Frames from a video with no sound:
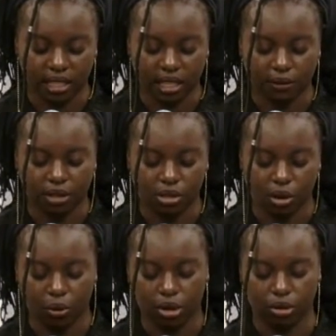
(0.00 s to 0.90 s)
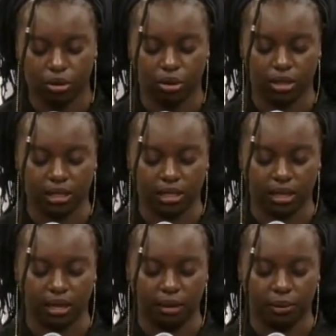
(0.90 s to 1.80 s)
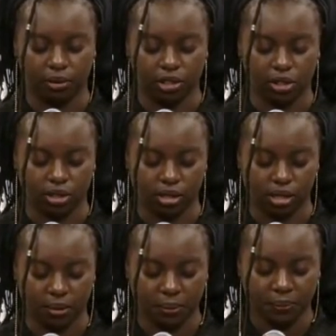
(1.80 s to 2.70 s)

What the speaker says: give us your word, O Lord, in the name of Jesus.